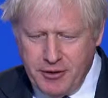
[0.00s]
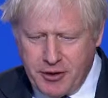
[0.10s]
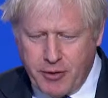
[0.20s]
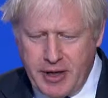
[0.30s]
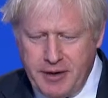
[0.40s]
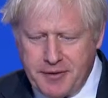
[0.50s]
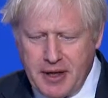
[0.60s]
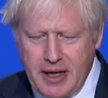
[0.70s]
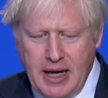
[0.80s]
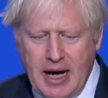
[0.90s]
degrees
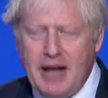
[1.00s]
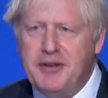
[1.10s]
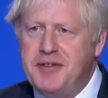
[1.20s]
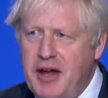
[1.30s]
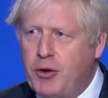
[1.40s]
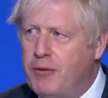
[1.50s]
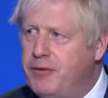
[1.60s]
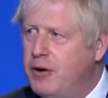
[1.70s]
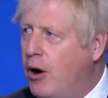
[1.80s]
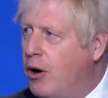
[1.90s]
and set off
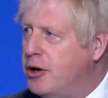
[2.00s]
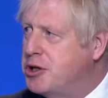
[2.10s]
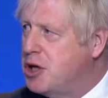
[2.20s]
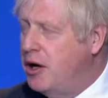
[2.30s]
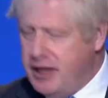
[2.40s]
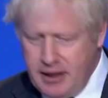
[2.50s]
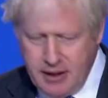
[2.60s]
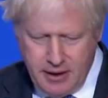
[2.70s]
on a journey